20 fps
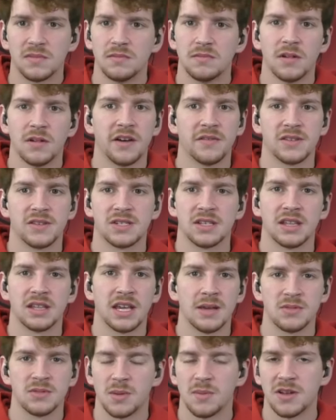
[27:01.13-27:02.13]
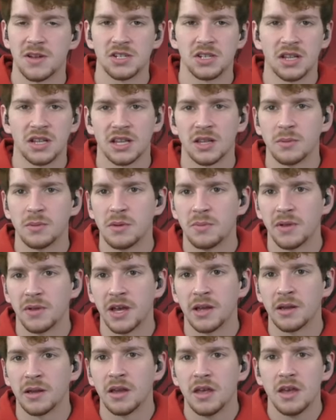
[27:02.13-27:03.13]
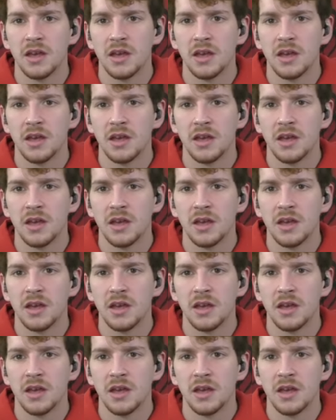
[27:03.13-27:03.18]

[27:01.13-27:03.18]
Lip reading: obviously the games I mentioned that they'll be playing.